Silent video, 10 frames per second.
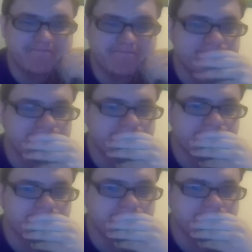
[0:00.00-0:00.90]

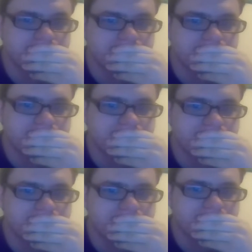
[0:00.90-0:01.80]

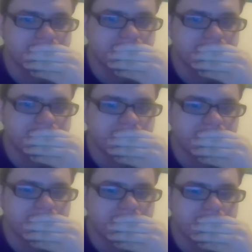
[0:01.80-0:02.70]

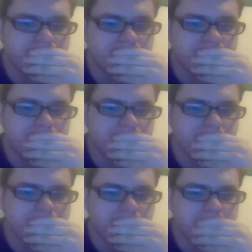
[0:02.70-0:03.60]

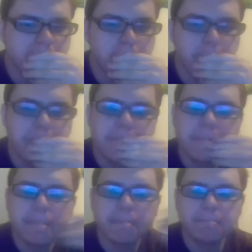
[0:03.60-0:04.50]

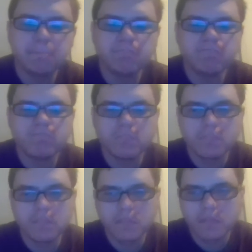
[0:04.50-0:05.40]

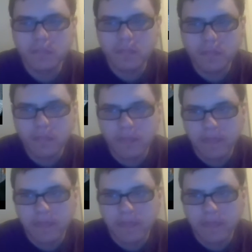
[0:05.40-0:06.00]
[no speech]